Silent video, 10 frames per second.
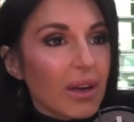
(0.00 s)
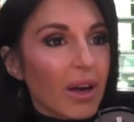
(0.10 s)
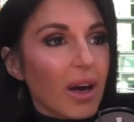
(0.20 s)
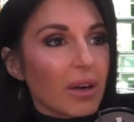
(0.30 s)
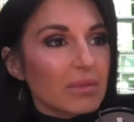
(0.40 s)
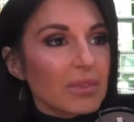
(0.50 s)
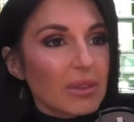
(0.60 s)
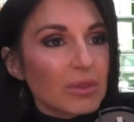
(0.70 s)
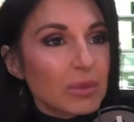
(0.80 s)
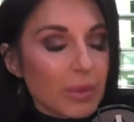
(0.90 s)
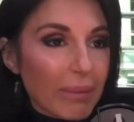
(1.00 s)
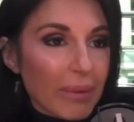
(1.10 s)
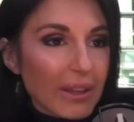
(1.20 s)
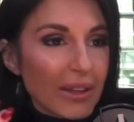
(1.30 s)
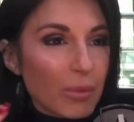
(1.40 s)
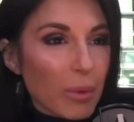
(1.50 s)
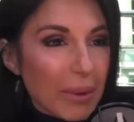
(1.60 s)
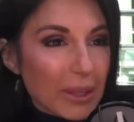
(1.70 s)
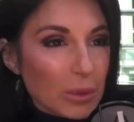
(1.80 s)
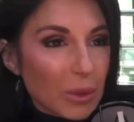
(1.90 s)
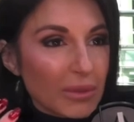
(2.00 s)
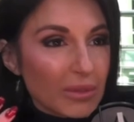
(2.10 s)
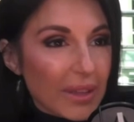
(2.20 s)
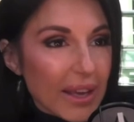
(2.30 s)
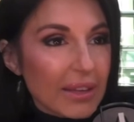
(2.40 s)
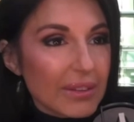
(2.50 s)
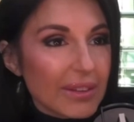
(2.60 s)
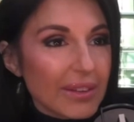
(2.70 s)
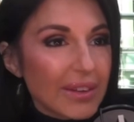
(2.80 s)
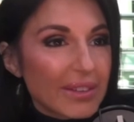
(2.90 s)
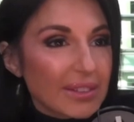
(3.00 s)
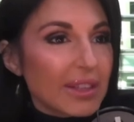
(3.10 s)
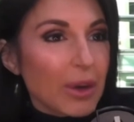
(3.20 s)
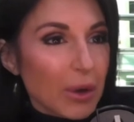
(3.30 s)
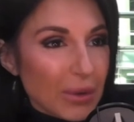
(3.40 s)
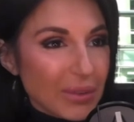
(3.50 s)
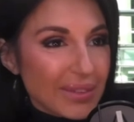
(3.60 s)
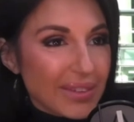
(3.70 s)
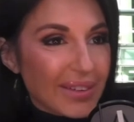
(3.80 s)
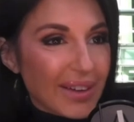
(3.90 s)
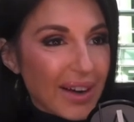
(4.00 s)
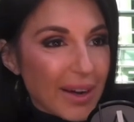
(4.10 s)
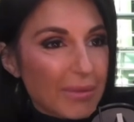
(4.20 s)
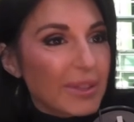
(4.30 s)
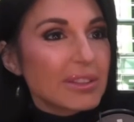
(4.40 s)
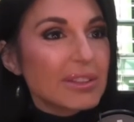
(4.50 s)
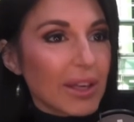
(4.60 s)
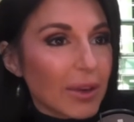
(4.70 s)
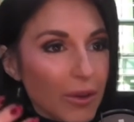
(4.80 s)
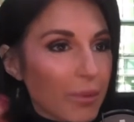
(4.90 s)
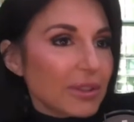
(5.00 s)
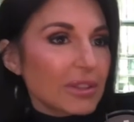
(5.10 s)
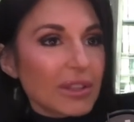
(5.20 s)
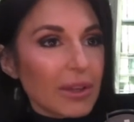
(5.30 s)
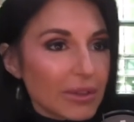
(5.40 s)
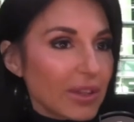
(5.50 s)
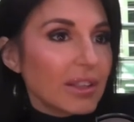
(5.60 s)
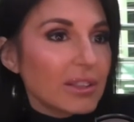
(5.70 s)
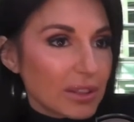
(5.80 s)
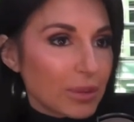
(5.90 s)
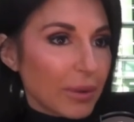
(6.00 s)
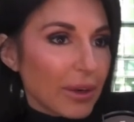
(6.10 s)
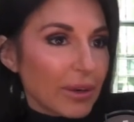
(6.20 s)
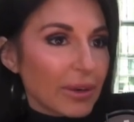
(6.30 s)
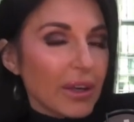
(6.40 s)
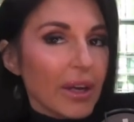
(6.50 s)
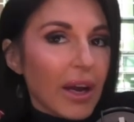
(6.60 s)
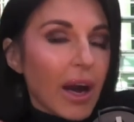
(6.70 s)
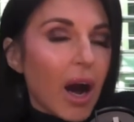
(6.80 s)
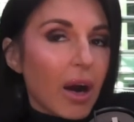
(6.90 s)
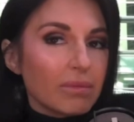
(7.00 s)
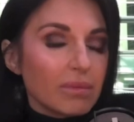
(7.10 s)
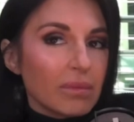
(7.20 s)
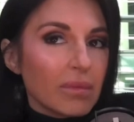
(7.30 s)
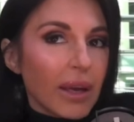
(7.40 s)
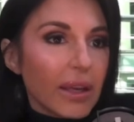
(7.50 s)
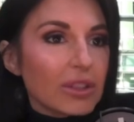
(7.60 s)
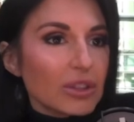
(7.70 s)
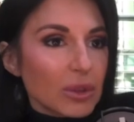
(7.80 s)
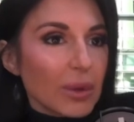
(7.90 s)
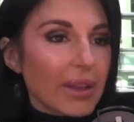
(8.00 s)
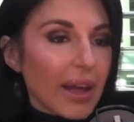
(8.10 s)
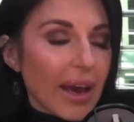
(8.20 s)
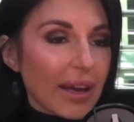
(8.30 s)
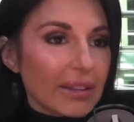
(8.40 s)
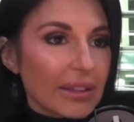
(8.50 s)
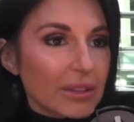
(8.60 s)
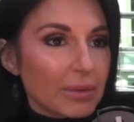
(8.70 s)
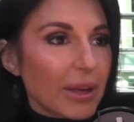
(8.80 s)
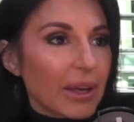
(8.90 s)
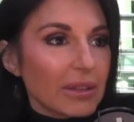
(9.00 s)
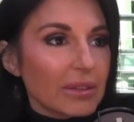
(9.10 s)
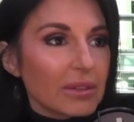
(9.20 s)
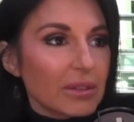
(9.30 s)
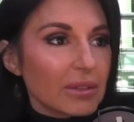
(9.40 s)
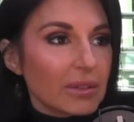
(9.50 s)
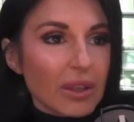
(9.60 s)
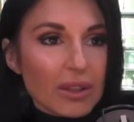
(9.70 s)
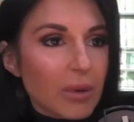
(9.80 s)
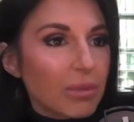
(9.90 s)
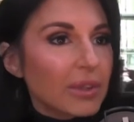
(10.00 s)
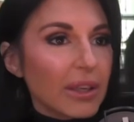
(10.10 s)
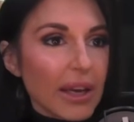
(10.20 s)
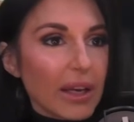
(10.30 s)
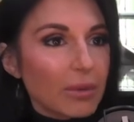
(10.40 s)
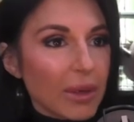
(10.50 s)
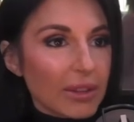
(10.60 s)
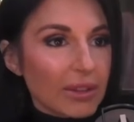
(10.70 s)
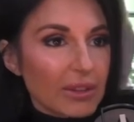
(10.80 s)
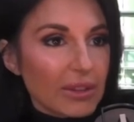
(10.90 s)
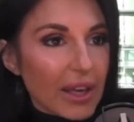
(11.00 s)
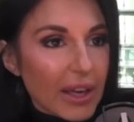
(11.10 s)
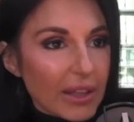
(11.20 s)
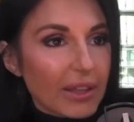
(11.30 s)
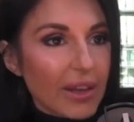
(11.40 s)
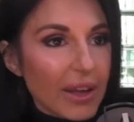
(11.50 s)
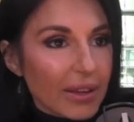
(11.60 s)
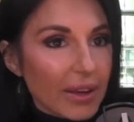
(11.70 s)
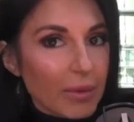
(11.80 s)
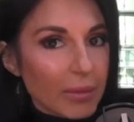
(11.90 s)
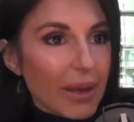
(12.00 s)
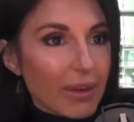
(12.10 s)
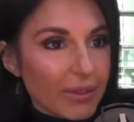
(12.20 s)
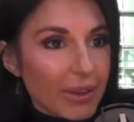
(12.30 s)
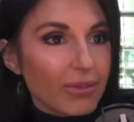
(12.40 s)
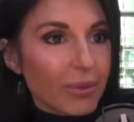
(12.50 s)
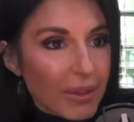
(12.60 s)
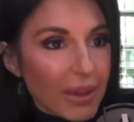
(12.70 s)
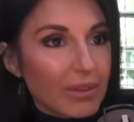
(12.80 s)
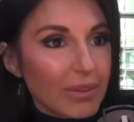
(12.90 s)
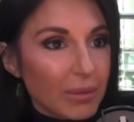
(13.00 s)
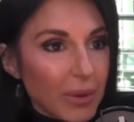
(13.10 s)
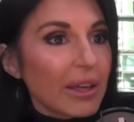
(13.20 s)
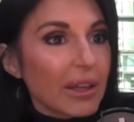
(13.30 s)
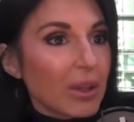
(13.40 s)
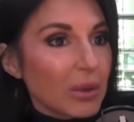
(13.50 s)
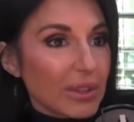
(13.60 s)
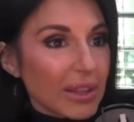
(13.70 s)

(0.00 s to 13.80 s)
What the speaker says: And so we've been in this perpetual late cycle, business cycle. The business cycle's kind of disappeared. And in doing that, it's been a complete headwind to anything that would benefit from things winning and losing.